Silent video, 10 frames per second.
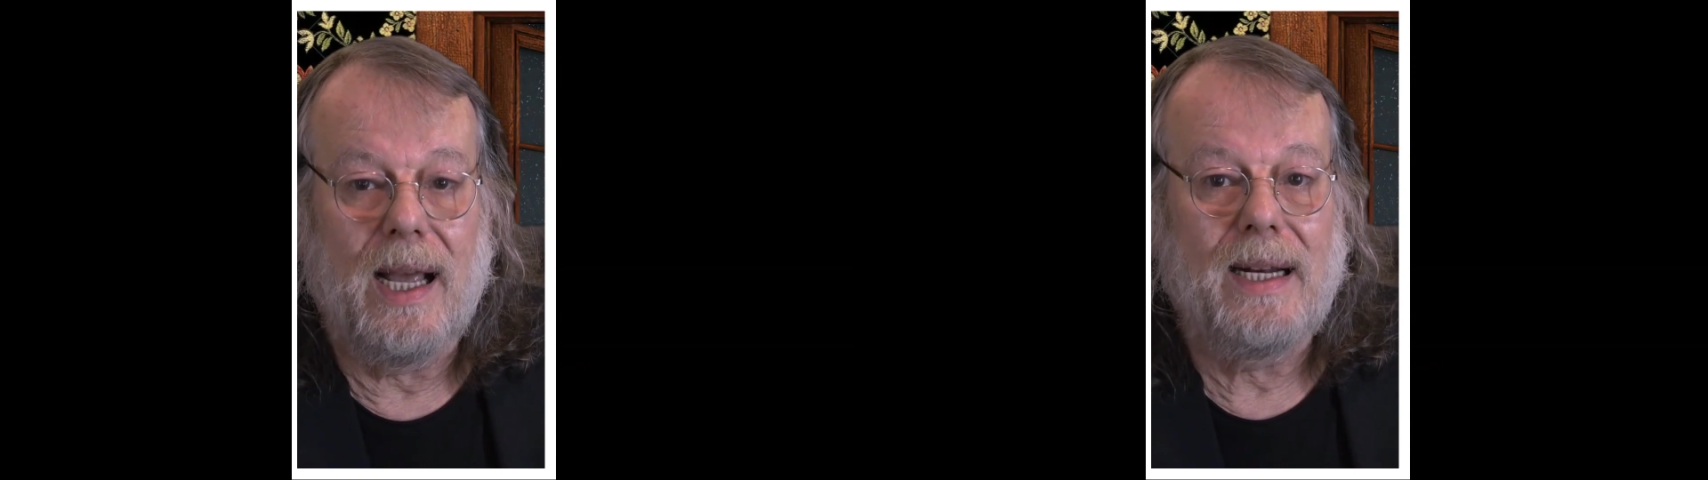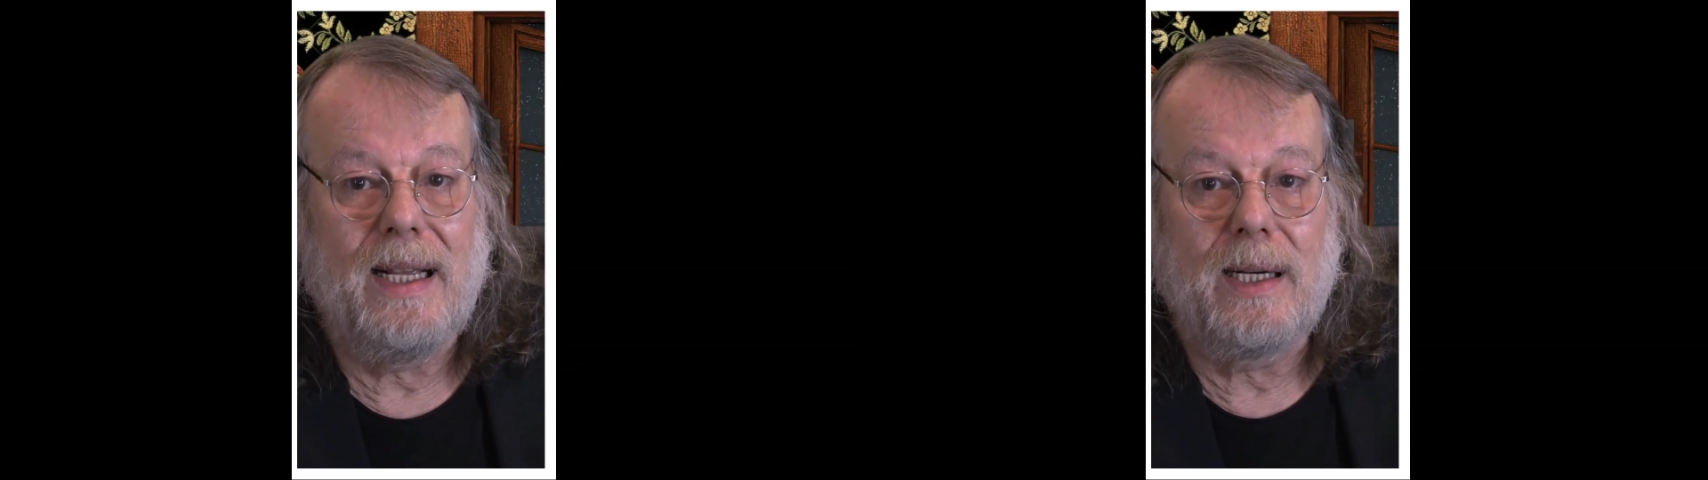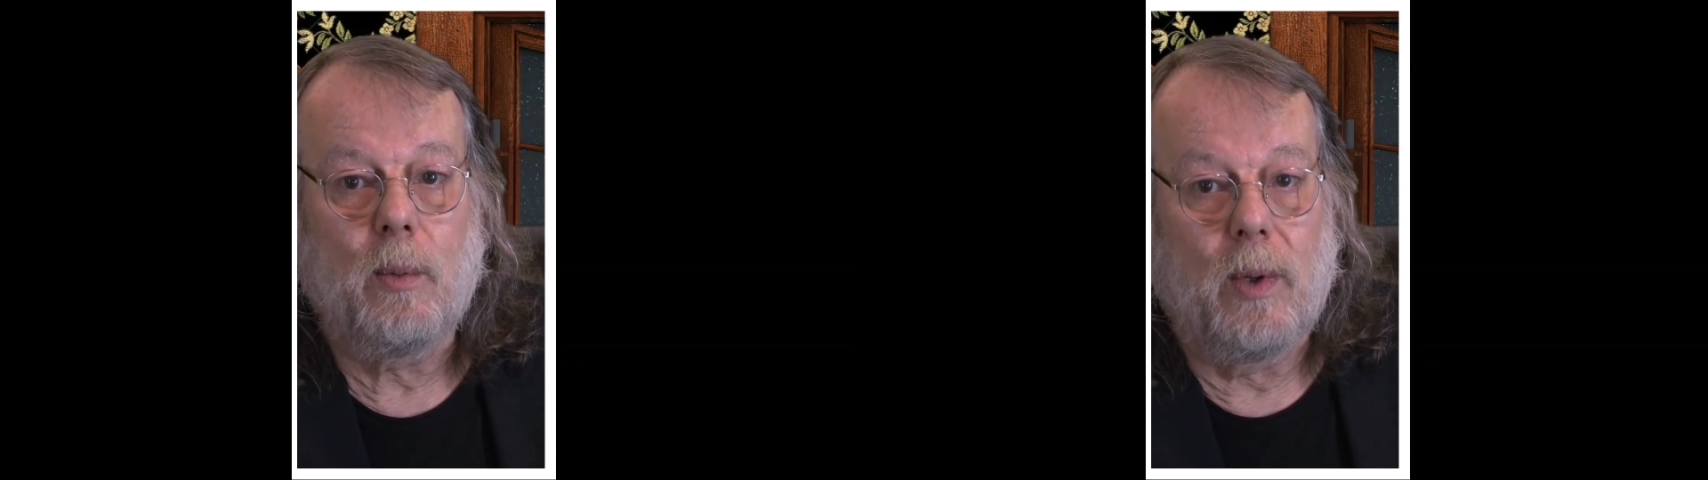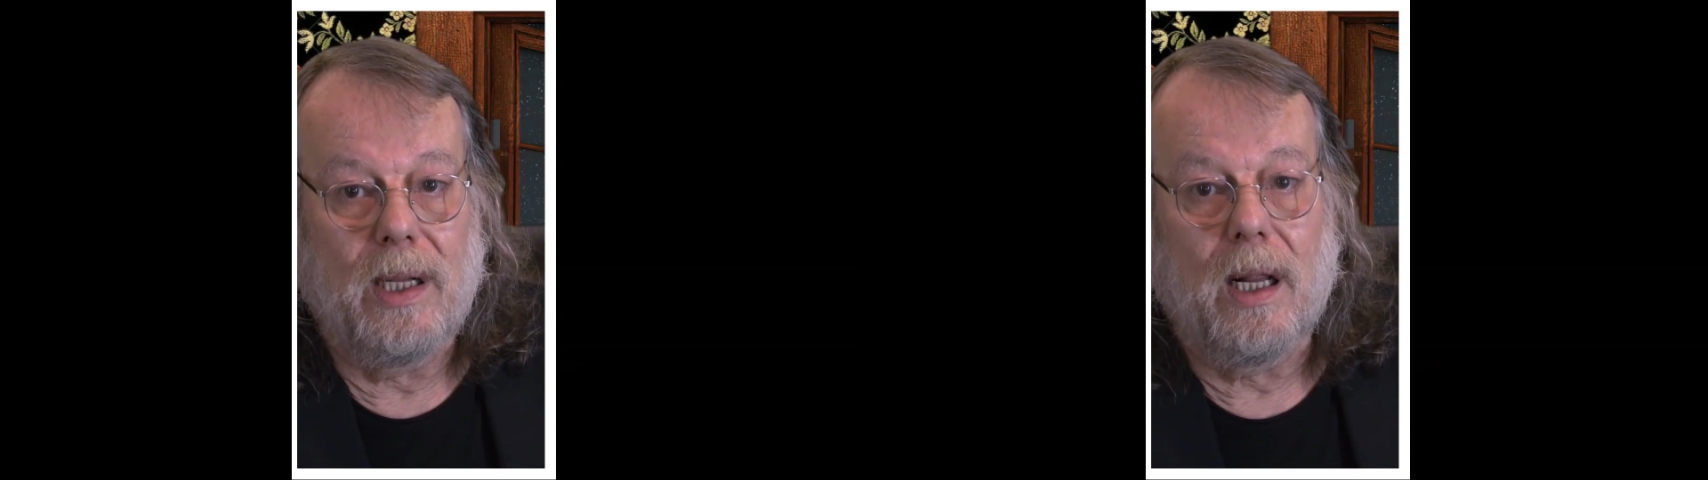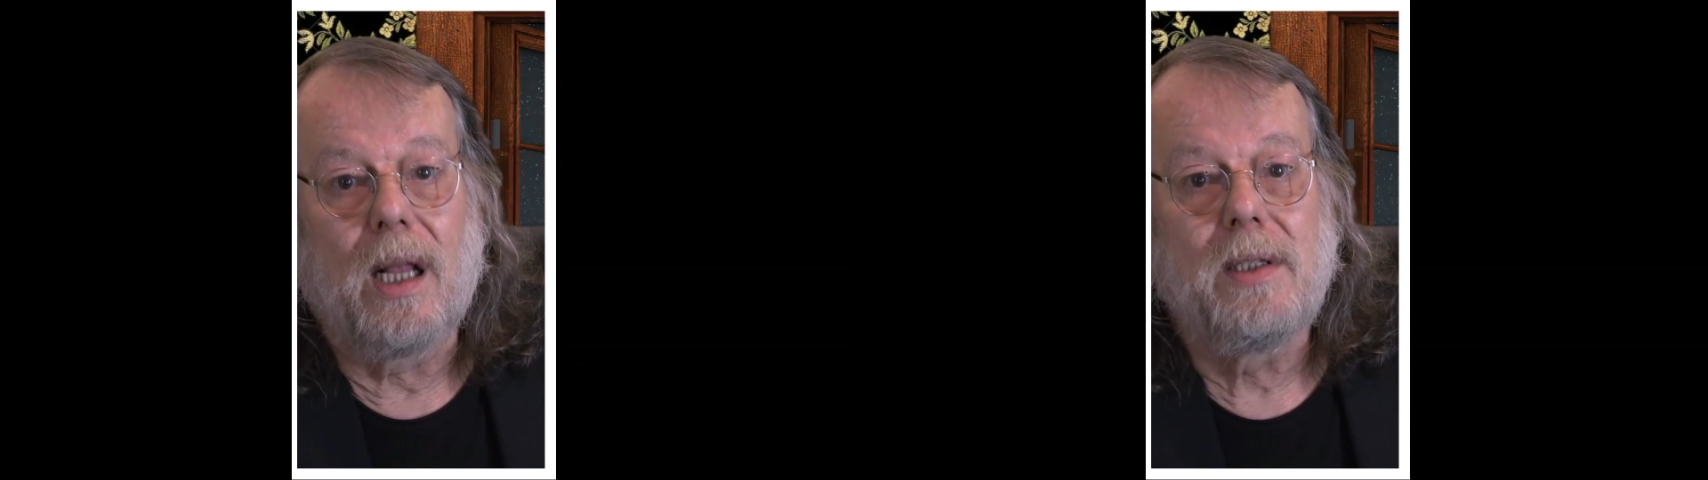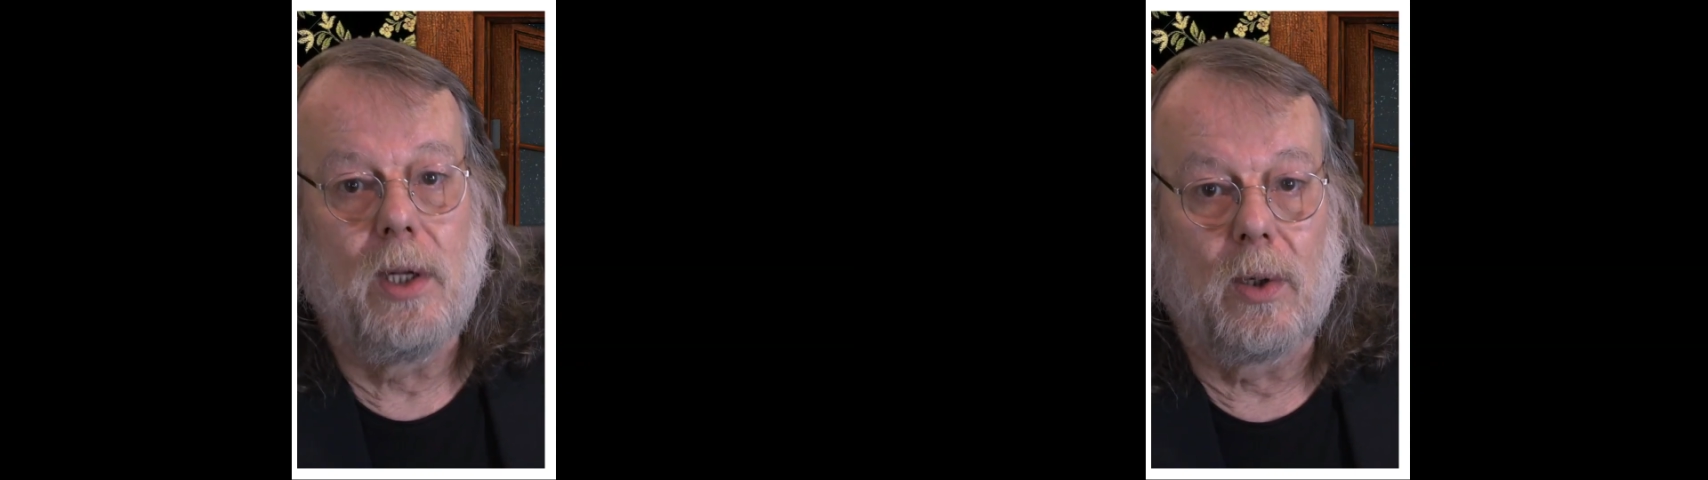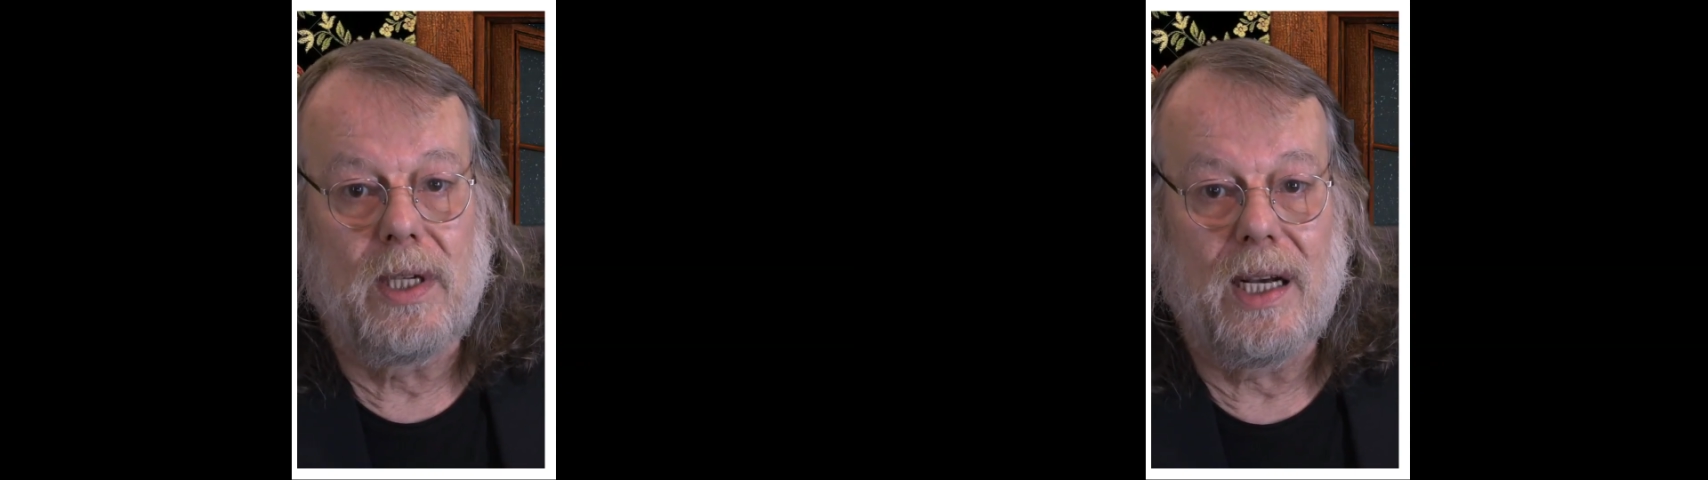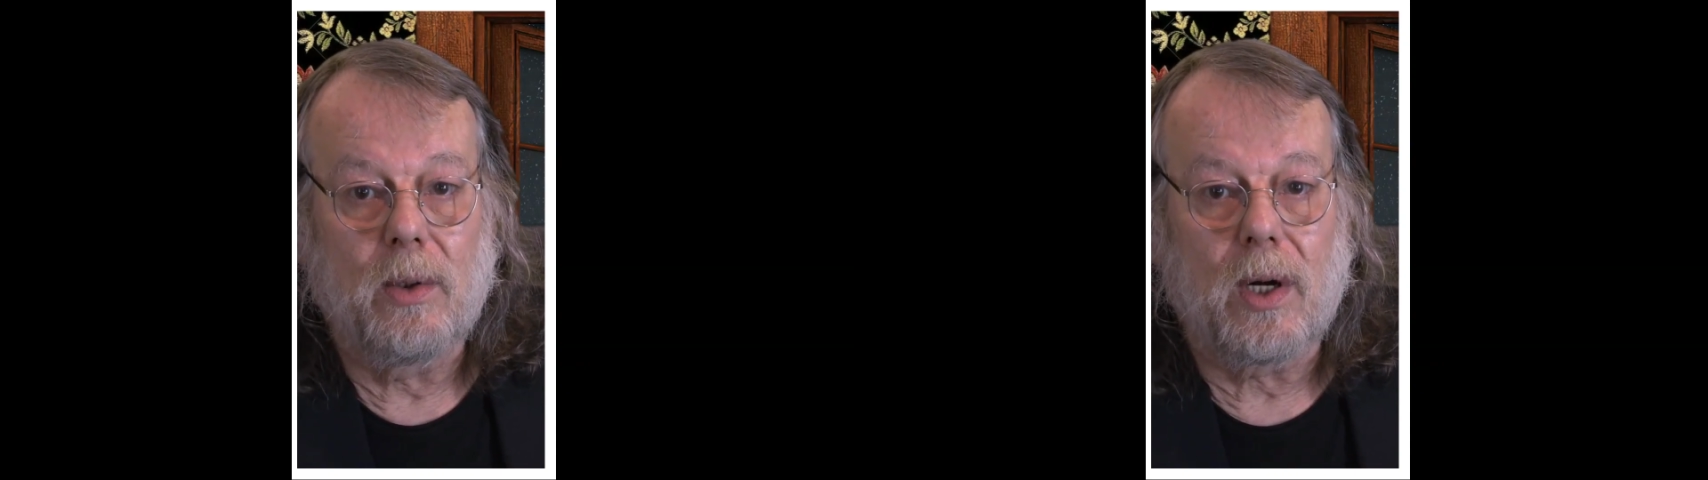and it will no
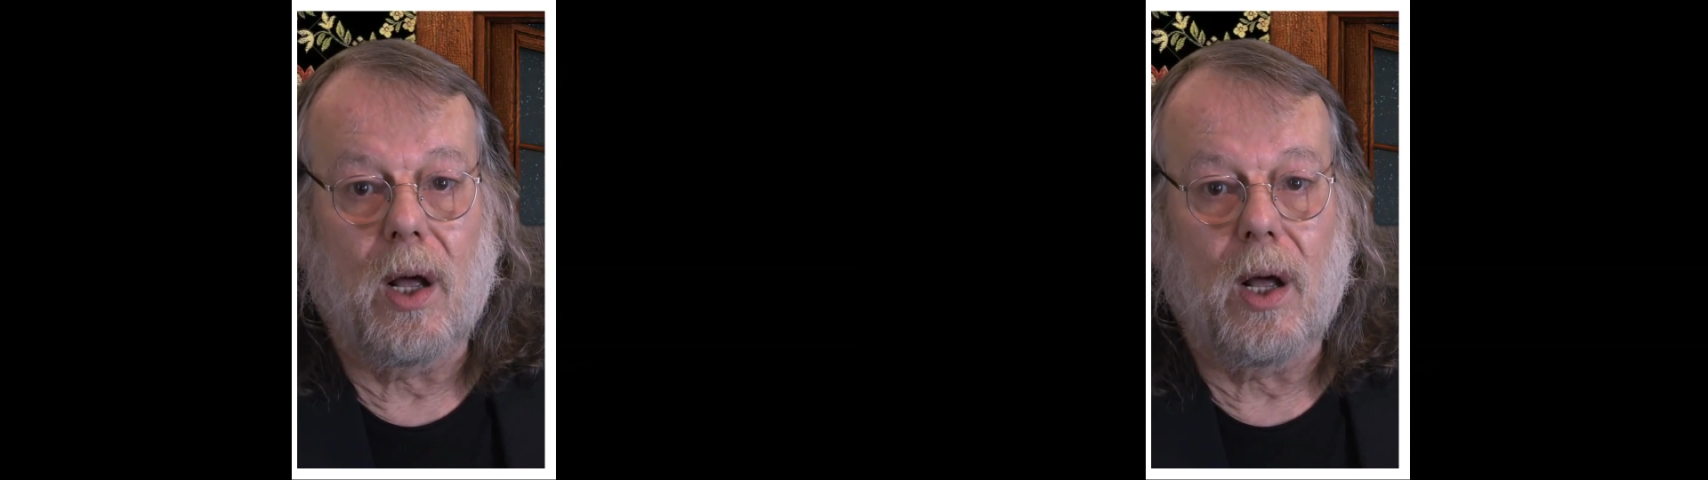doubt